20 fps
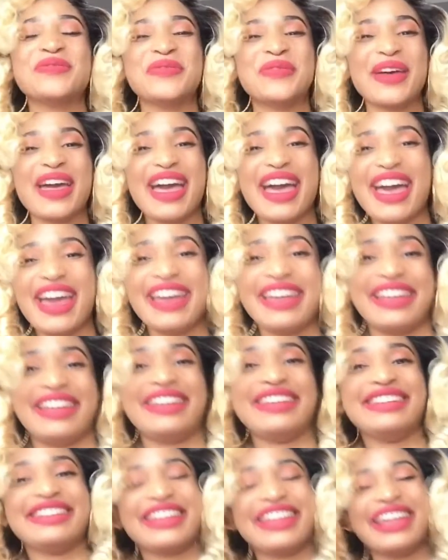back
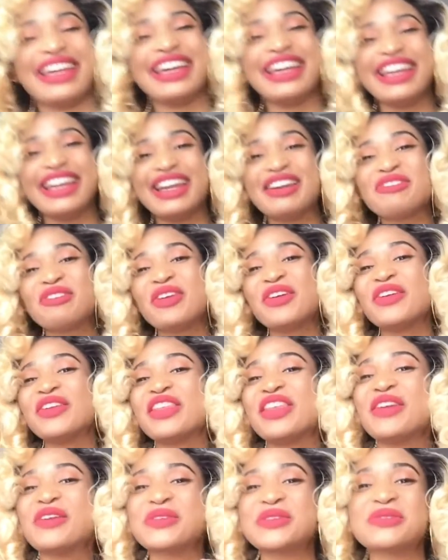okay if you're
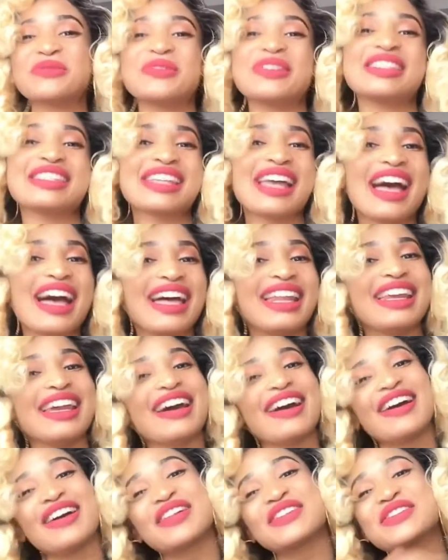new to my
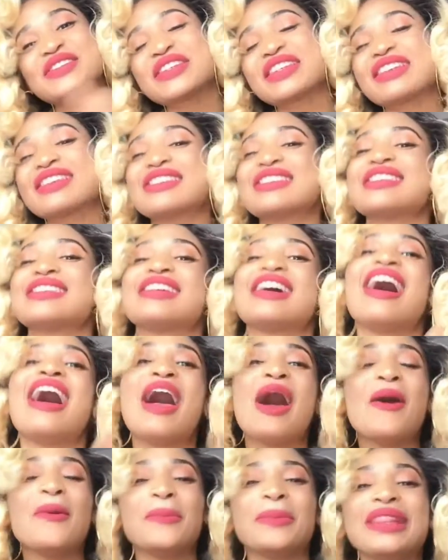channel do consider
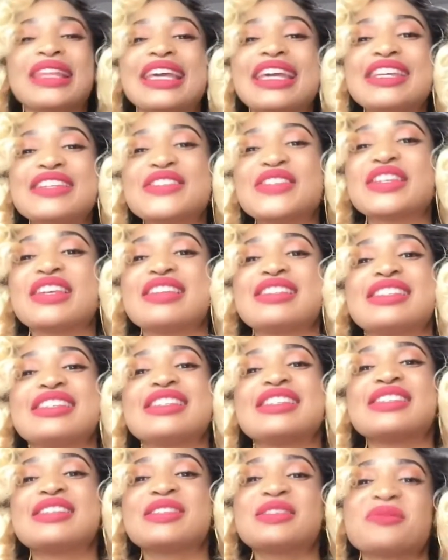please do
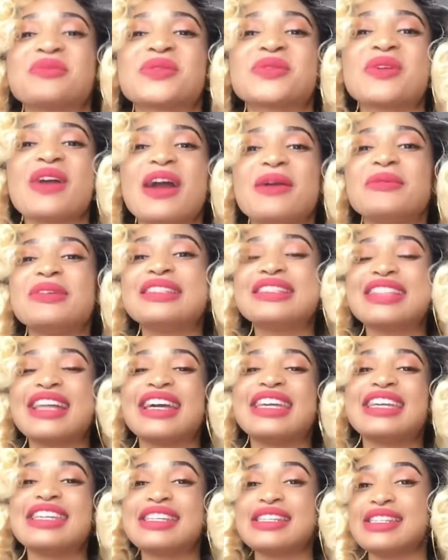consider subscribing
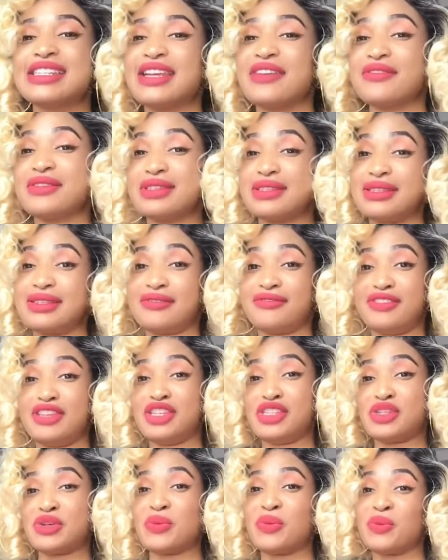liking and sharing this
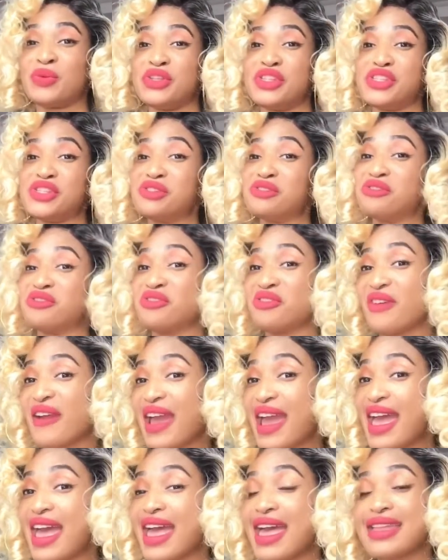video with your
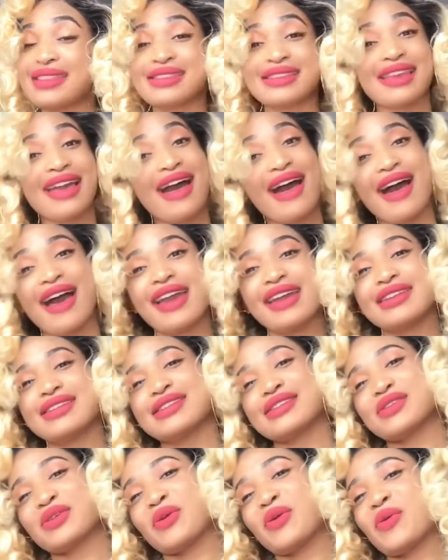friends guys
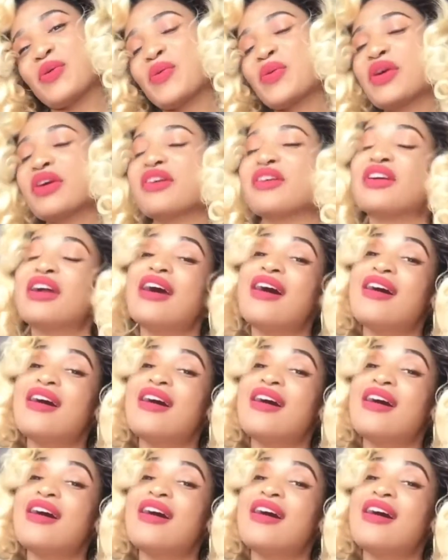so we're